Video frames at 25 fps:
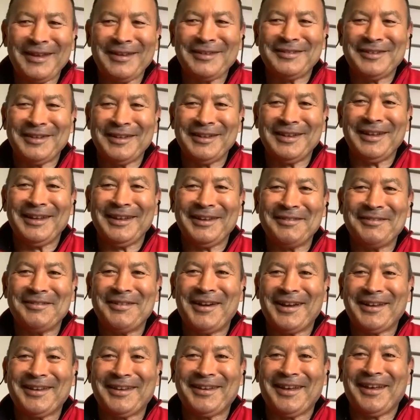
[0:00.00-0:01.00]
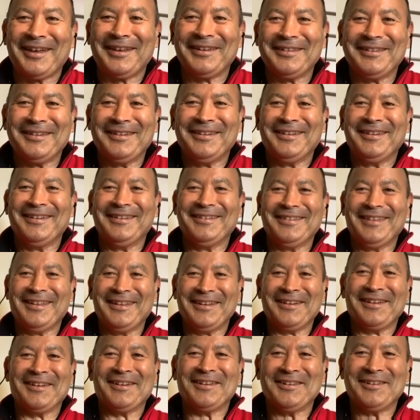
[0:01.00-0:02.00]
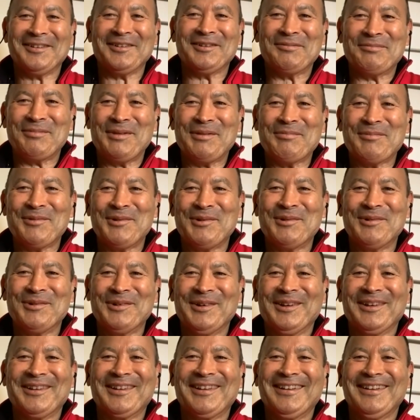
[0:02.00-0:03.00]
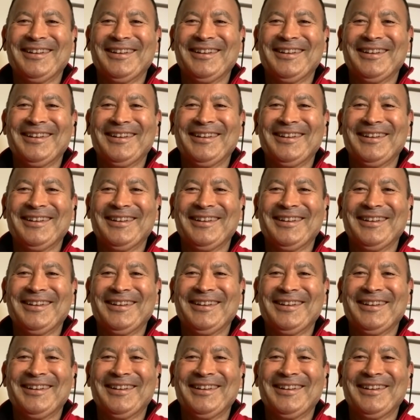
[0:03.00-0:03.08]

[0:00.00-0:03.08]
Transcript: against Italy in Ruckgate. then you got to do a bit more work.